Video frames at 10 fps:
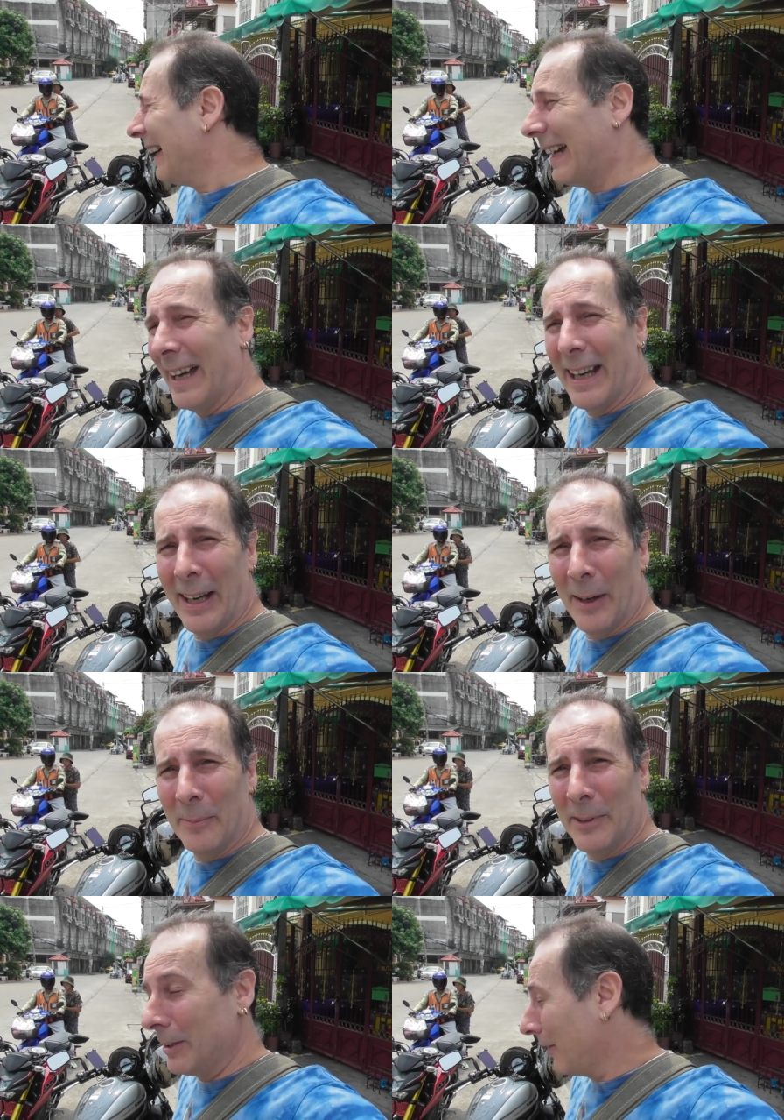
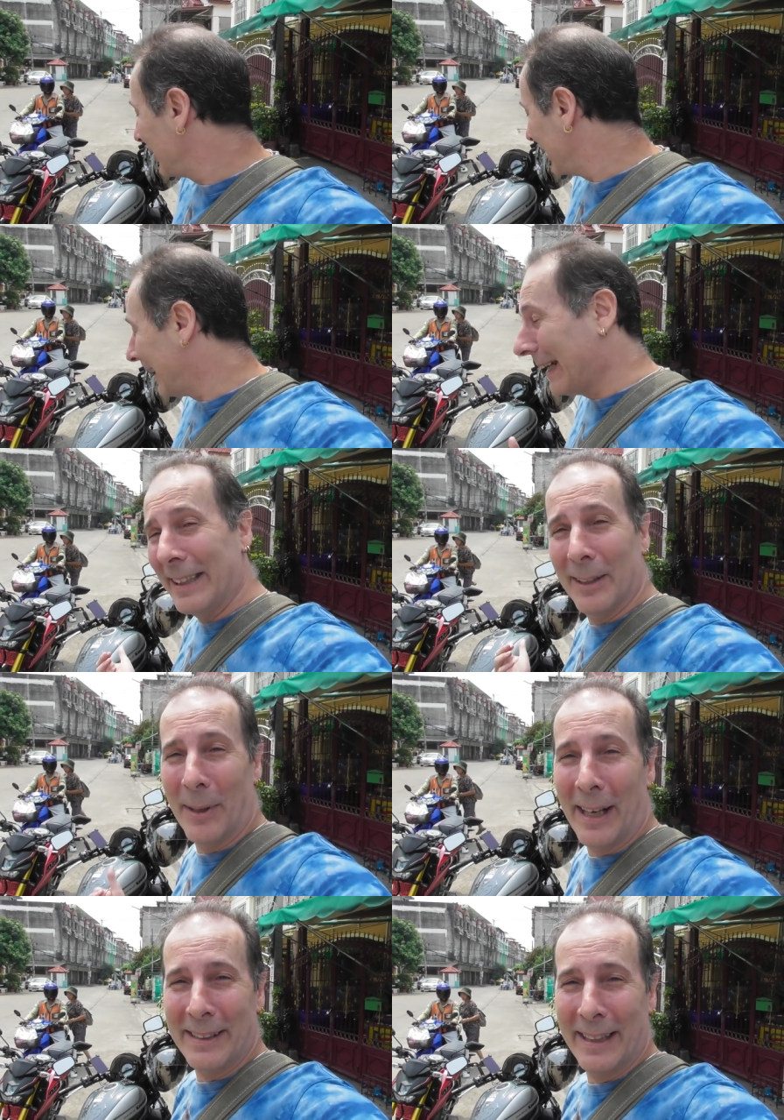Um, we're obviously taking the
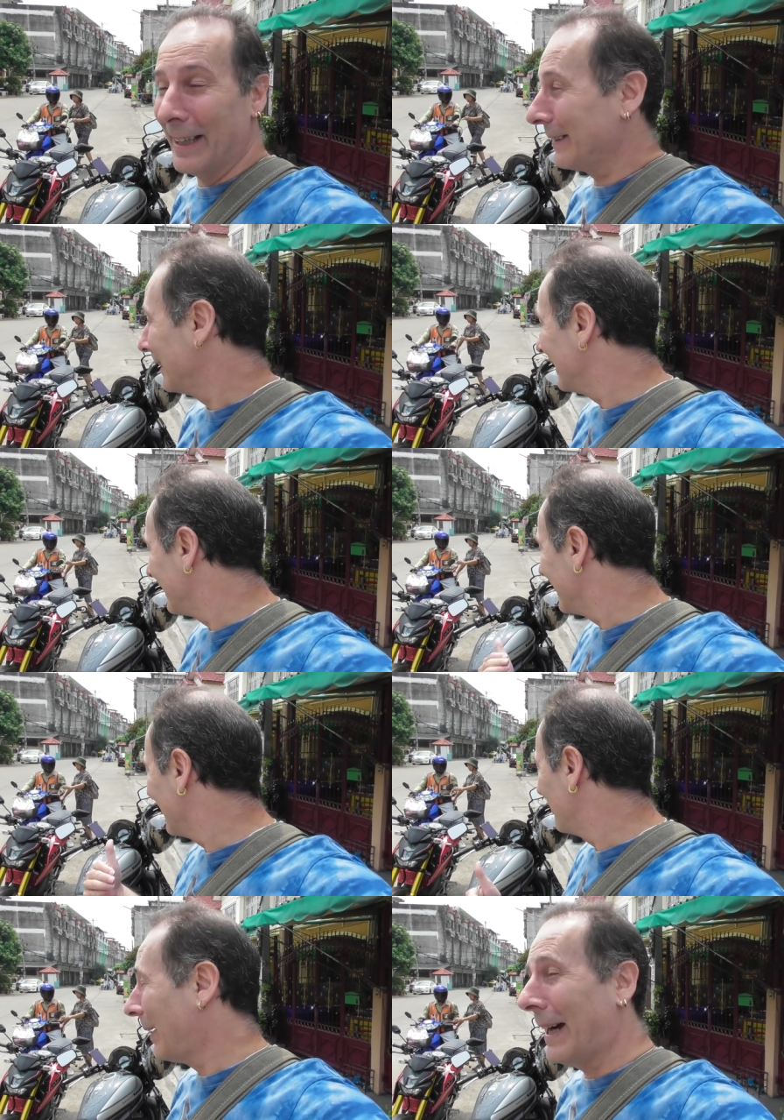bikes out, and
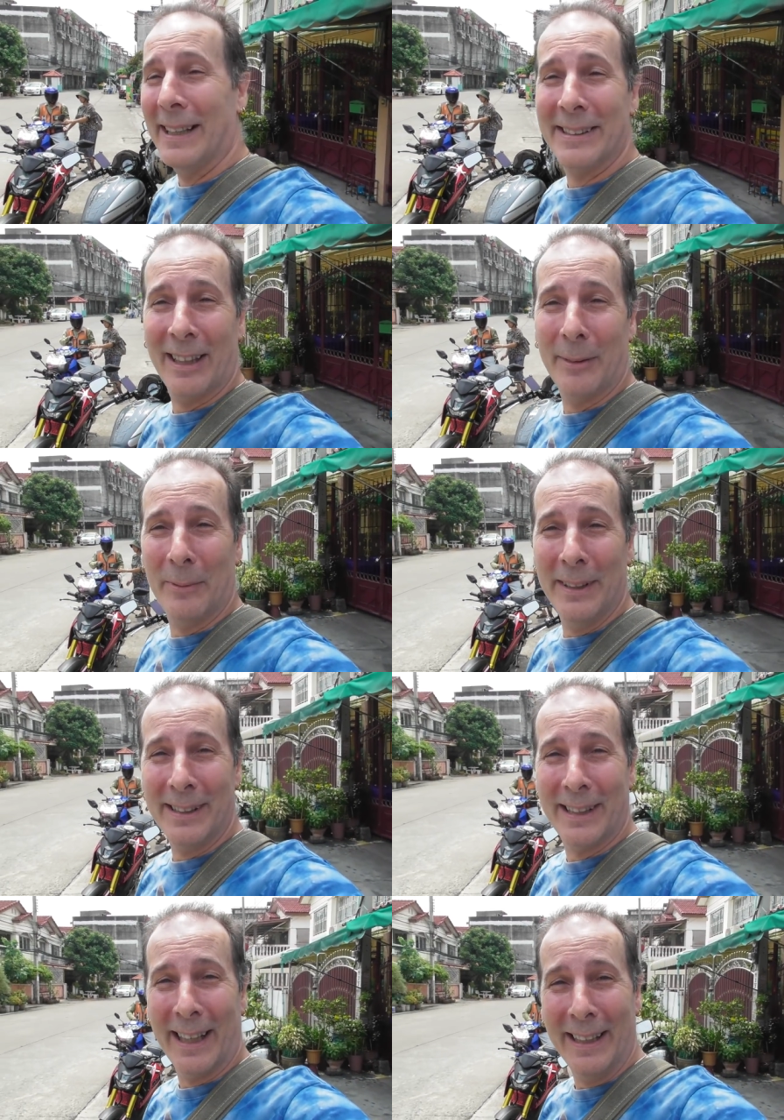uh, Pa's coming with
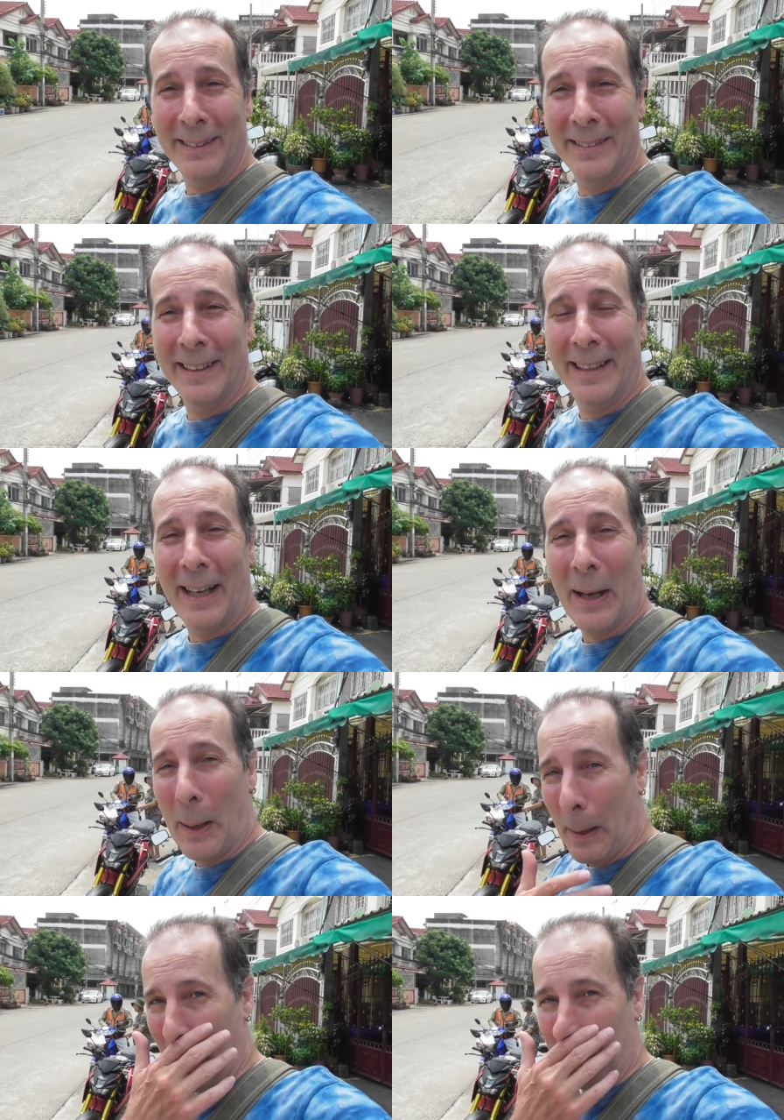us today
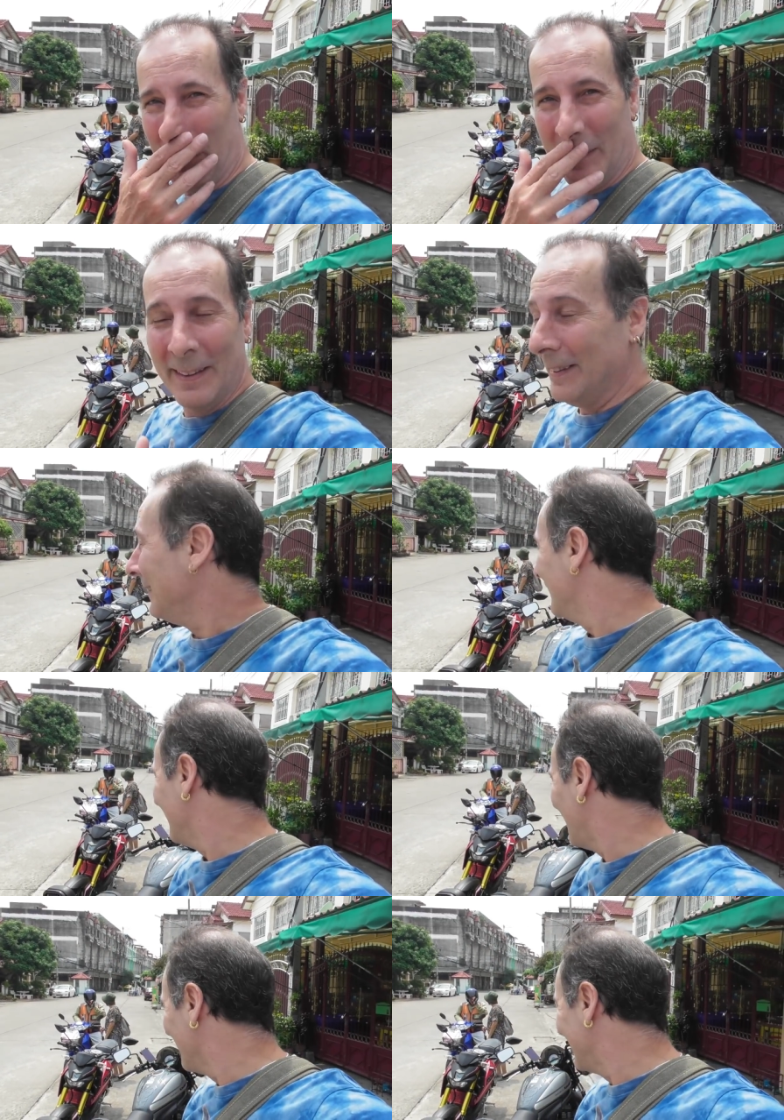um,
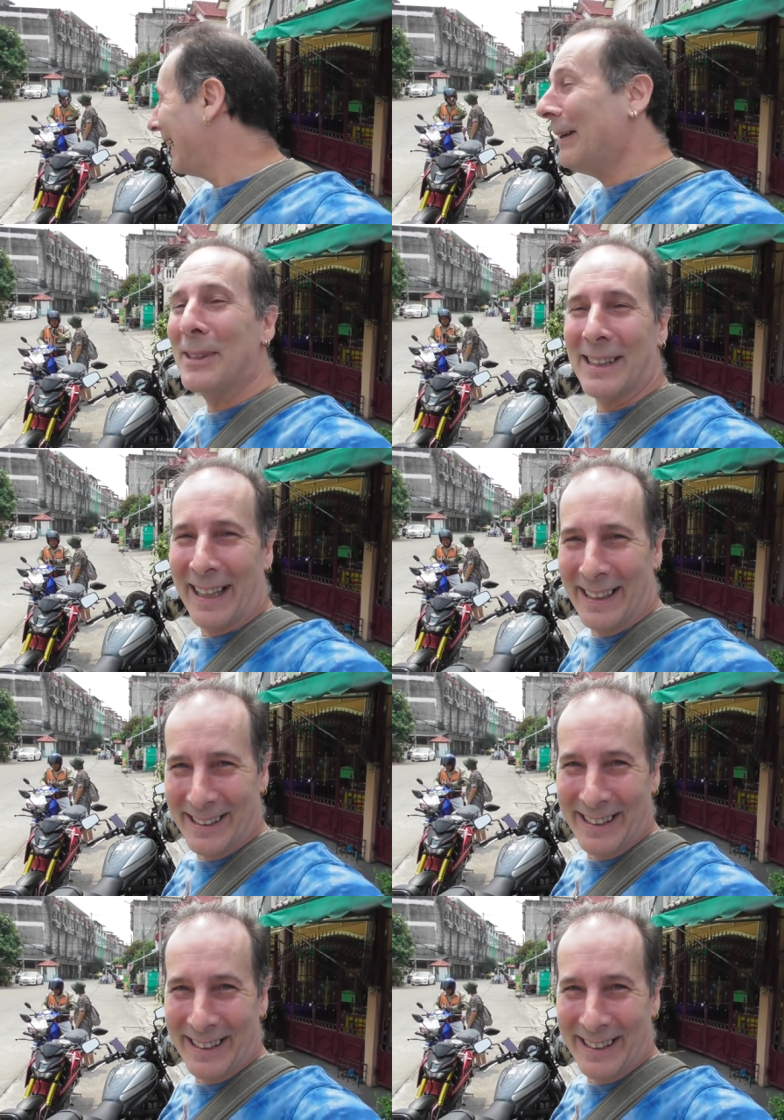on the M Slays